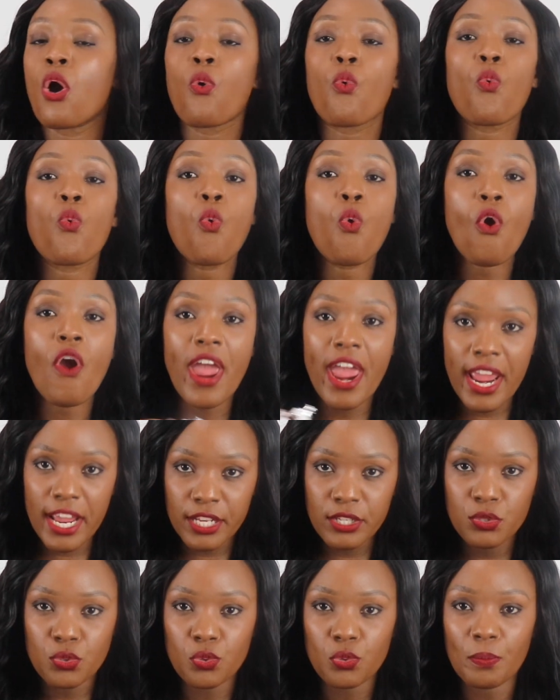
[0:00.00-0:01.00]
way
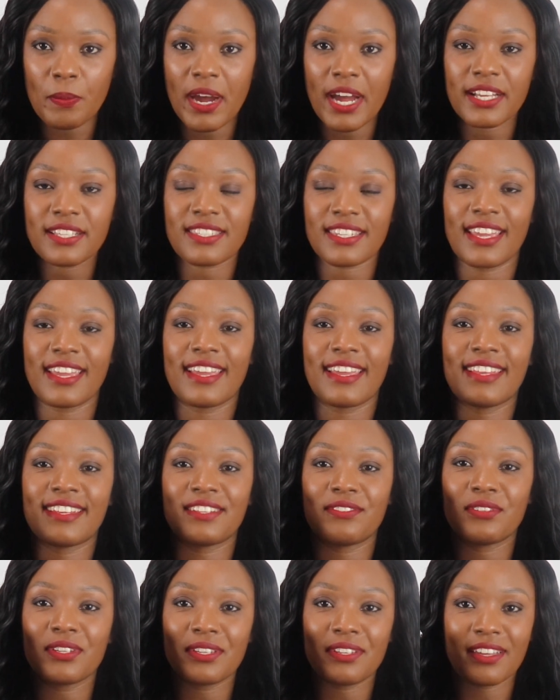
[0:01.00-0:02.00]
too much, and